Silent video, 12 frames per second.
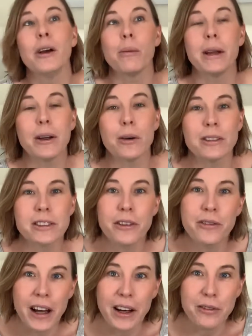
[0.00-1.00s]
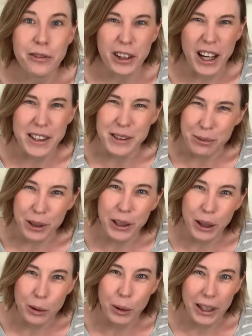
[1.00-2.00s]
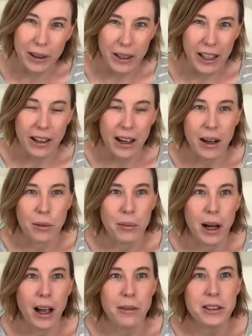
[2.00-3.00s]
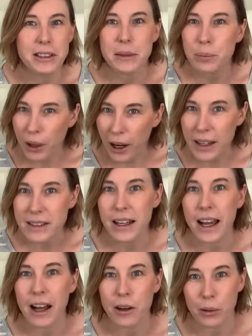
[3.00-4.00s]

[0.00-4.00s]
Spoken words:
We also found friends really quickly. I was surprised at how